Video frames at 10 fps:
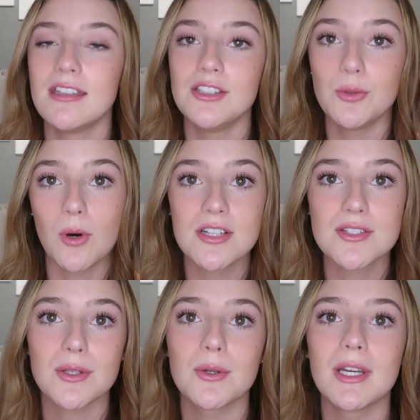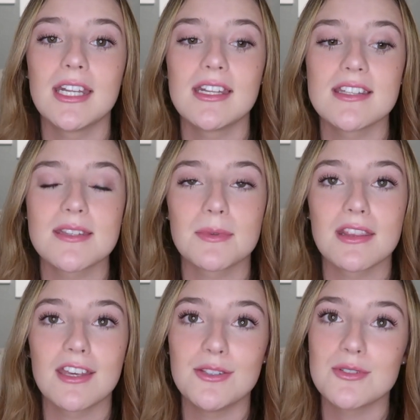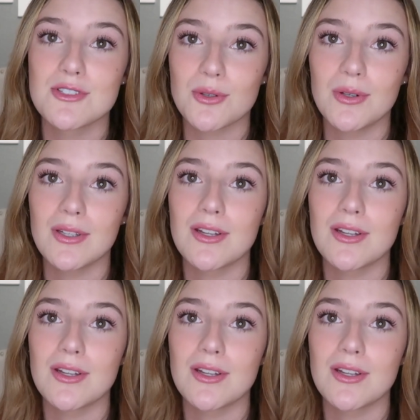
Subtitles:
you want to and it is something that you enjoy,